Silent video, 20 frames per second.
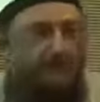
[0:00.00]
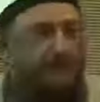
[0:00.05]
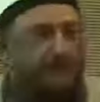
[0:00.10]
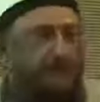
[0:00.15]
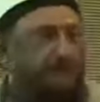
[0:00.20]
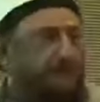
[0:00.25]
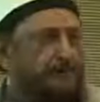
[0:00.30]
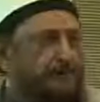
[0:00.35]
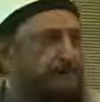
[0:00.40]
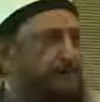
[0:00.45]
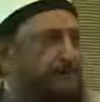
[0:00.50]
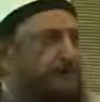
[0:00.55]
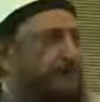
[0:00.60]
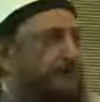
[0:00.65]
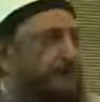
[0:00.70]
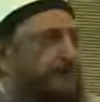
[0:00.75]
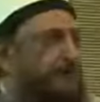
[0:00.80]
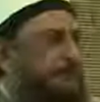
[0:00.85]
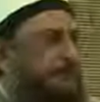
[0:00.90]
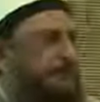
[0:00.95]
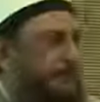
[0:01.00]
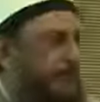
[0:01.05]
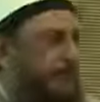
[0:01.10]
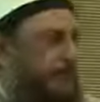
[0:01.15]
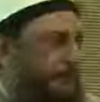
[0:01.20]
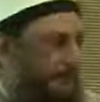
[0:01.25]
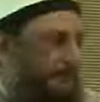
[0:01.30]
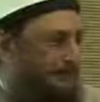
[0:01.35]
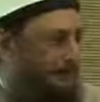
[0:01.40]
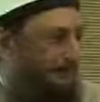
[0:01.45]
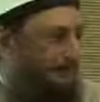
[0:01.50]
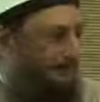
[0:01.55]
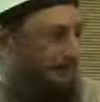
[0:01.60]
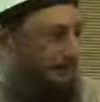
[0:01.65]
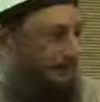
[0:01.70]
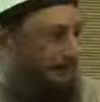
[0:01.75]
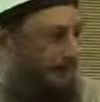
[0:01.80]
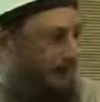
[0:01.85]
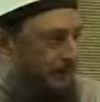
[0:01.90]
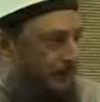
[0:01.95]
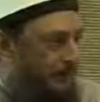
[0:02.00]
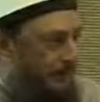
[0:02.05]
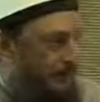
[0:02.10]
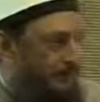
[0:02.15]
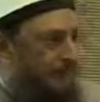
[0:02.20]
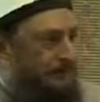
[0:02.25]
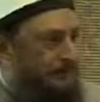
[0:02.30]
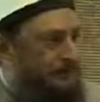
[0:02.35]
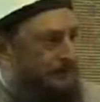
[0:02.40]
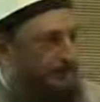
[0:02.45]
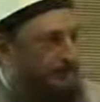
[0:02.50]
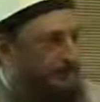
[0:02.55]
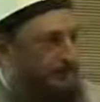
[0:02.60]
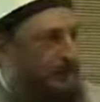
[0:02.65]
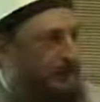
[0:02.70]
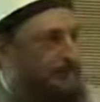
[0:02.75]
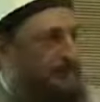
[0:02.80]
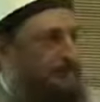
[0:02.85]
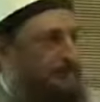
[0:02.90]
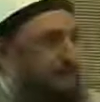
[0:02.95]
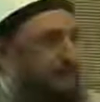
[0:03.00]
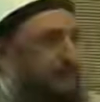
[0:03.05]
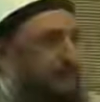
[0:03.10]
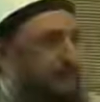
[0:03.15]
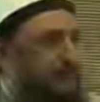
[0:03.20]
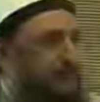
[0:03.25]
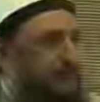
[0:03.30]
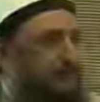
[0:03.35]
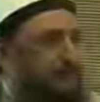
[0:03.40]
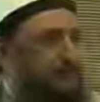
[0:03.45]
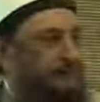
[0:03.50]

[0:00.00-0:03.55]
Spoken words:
A scientist would understand, because that's how scientific